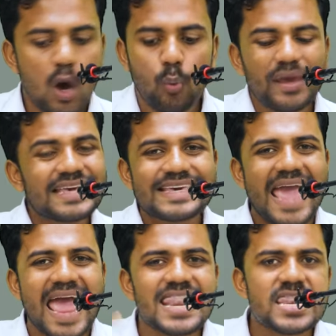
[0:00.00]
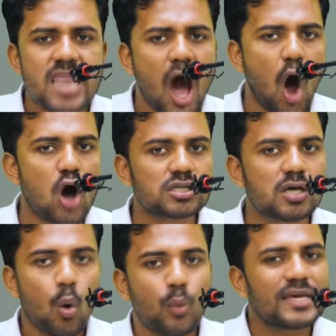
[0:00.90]
We cannot.
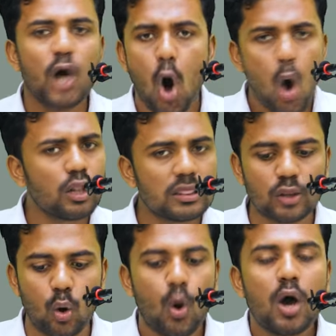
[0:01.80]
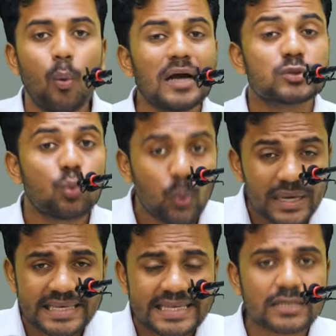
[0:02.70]
We all know what
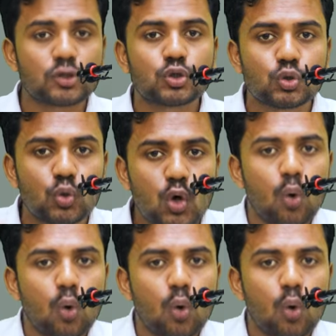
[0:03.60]
we need to do.